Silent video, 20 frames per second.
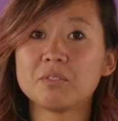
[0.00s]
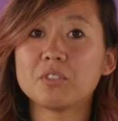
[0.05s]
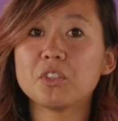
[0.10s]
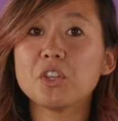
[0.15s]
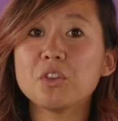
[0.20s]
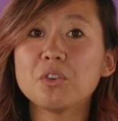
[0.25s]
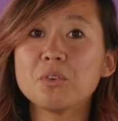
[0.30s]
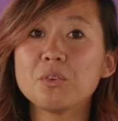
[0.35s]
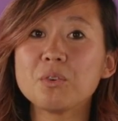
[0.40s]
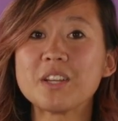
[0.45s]

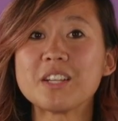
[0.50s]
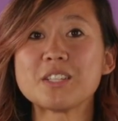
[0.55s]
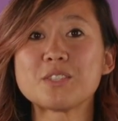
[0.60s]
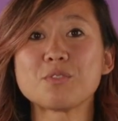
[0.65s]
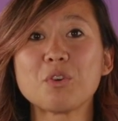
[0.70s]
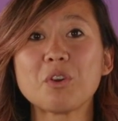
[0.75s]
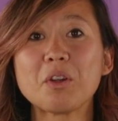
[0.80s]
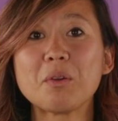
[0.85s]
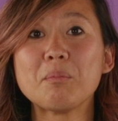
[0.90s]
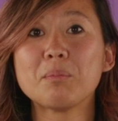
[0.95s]
U is
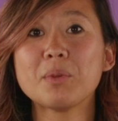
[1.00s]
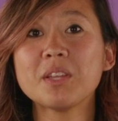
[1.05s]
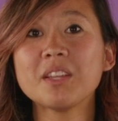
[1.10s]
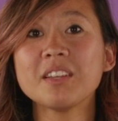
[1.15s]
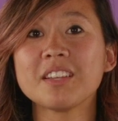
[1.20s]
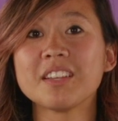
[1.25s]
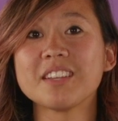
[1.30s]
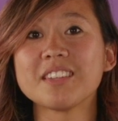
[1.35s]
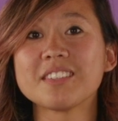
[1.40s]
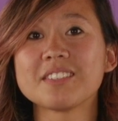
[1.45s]
for
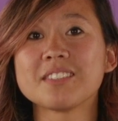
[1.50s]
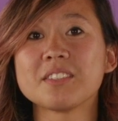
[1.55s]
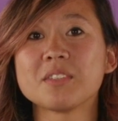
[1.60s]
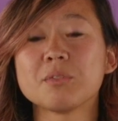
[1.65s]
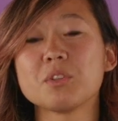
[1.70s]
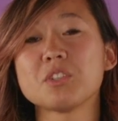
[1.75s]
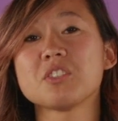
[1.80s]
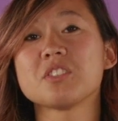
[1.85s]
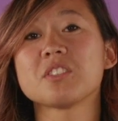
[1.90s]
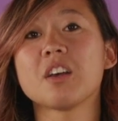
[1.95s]
umbilicus,
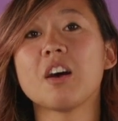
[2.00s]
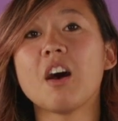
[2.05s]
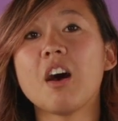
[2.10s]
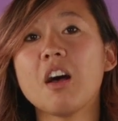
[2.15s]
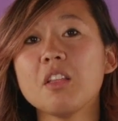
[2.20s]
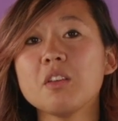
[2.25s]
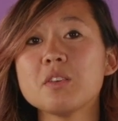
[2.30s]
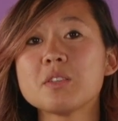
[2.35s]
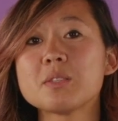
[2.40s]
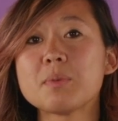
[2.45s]
which is a
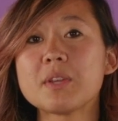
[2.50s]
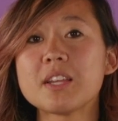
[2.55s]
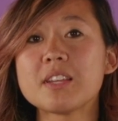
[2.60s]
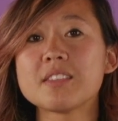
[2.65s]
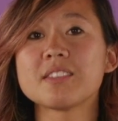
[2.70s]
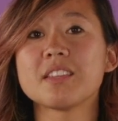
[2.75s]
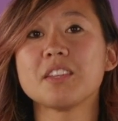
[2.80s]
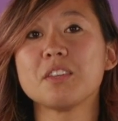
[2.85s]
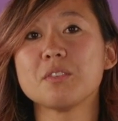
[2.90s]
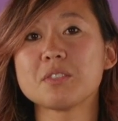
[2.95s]
hollow
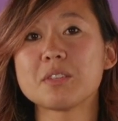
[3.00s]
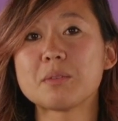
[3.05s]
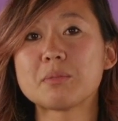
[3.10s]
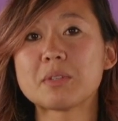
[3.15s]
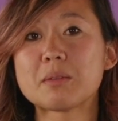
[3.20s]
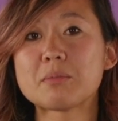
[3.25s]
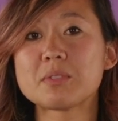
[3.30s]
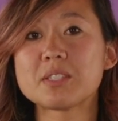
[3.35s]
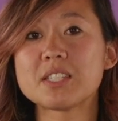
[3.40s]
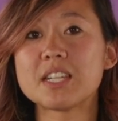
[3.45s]
space that you
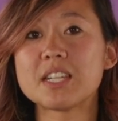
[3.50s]
sometimes